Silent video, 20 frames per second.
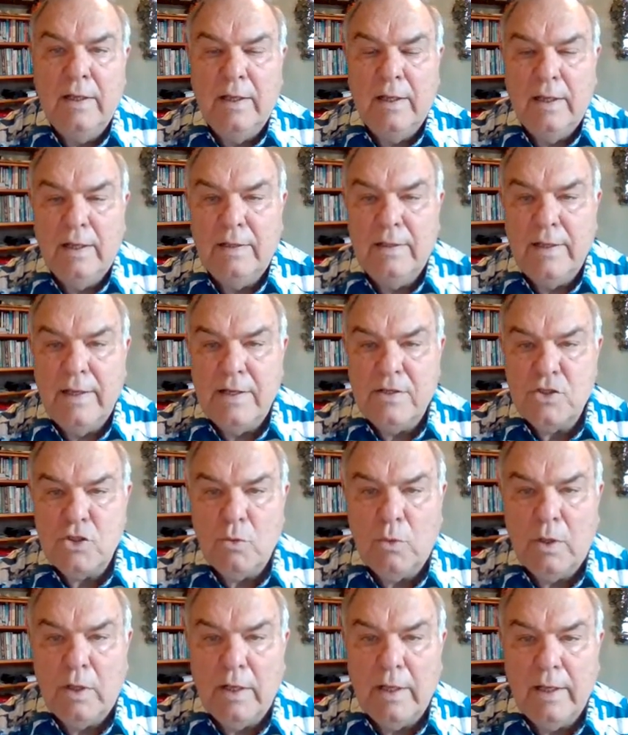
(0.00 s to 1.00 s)
the
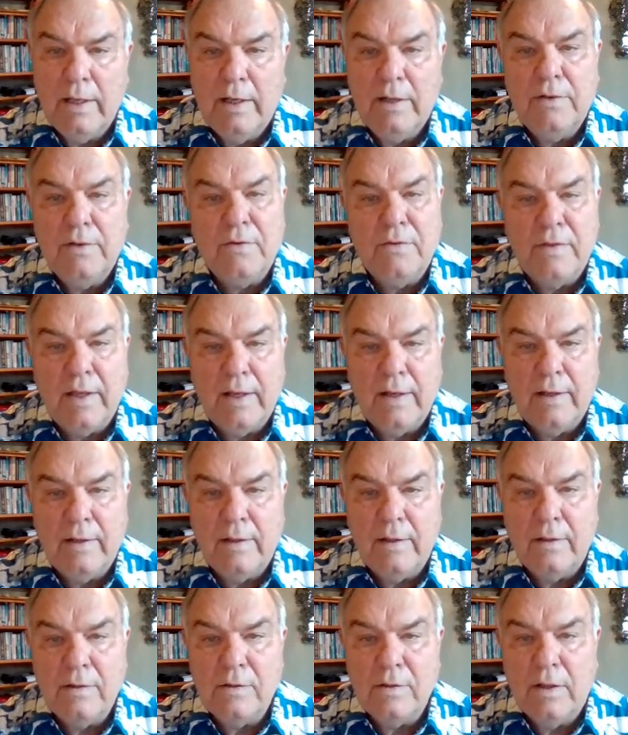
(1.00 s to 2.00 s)
estuary other
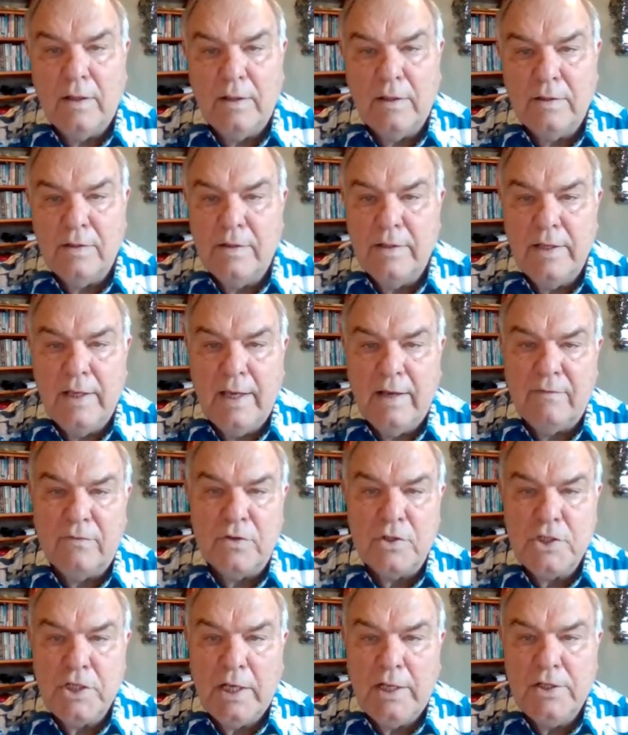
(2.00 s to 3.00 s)
than the
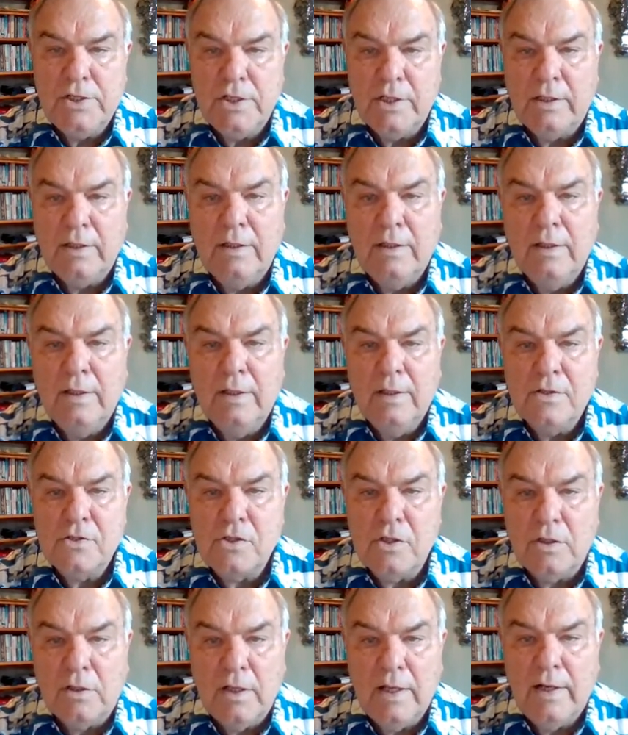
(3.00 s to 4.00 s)
ever-changing
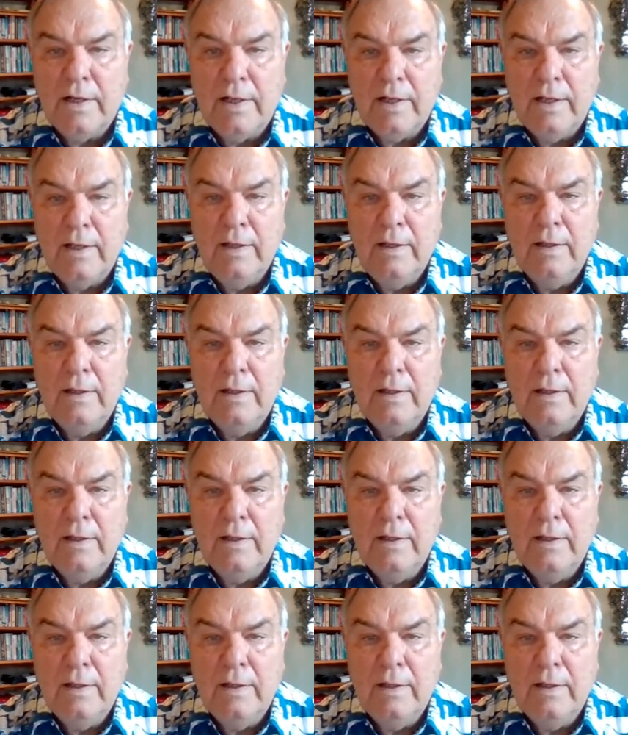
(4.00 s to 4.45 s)
salinity